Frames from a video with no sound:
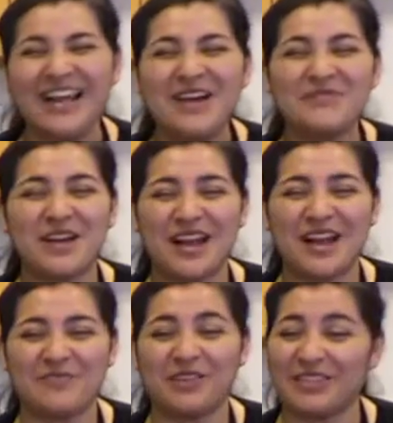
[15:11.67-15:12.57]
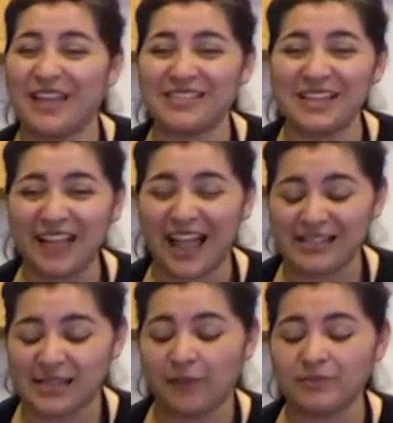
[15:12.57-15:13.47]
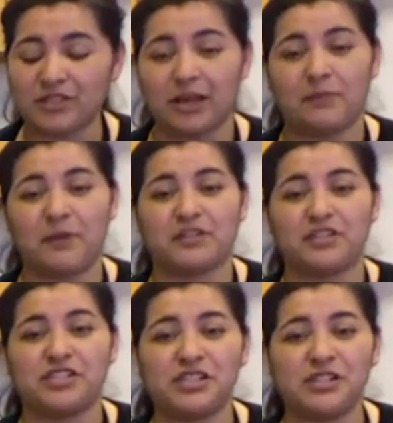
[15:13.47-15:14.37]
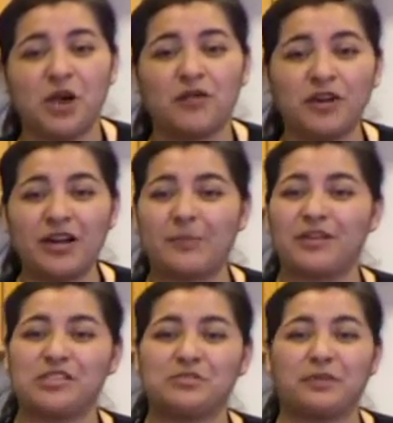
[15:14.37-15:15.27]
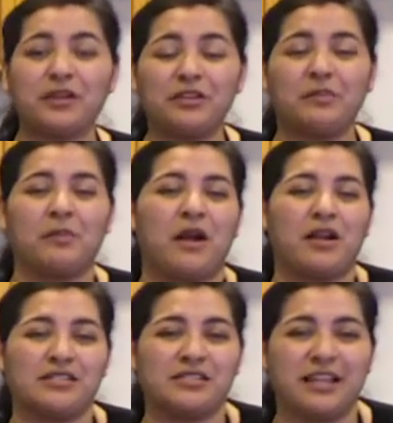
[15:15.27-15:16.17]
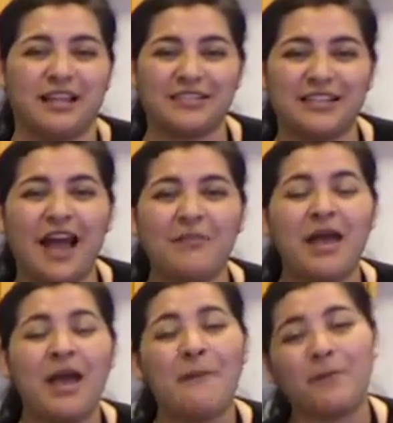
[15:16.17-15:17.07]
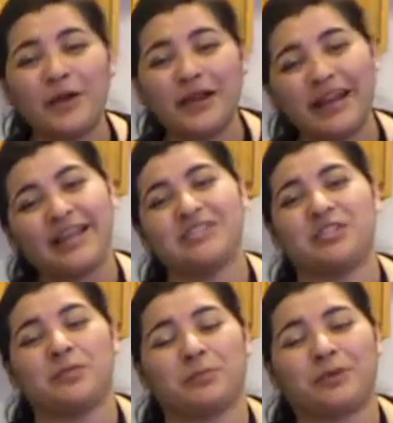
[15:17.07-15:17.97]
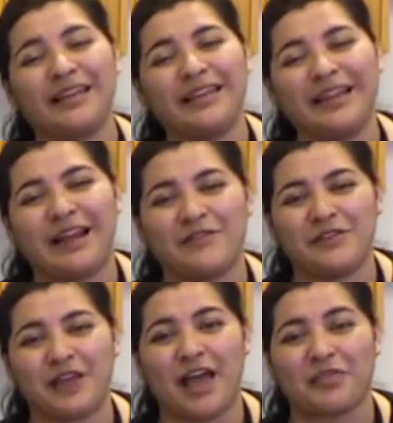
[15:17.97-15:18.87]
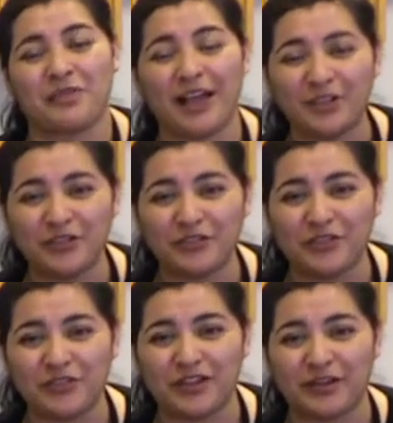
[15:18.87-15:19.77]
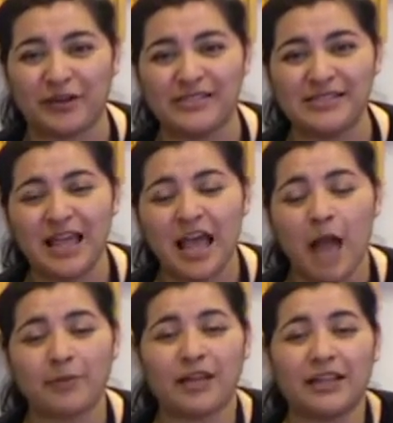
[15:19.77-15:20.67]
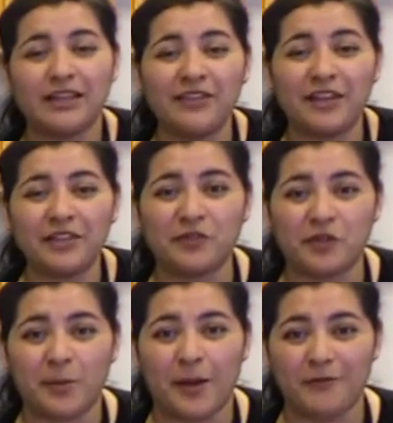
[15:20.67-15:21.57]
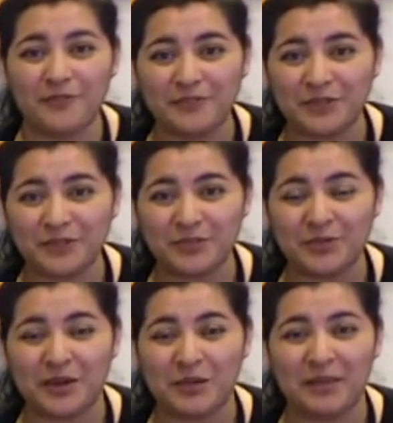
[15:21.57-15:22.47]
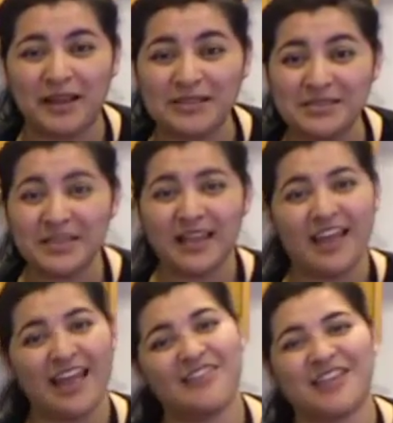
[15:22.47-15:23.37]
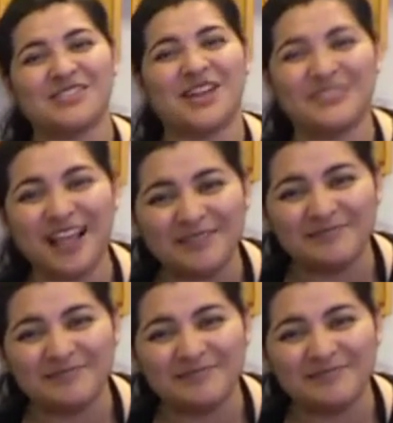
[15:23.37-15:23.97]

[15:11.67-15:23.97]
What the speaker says: But that's it, guys. Now I'm just going to put the cheese over, and I'm going to sprinkle the parsley on top. Put it into the preheated oven at 350 degrees. I'm going to leave it in there for about 15 to 20 minutes, and that's all done.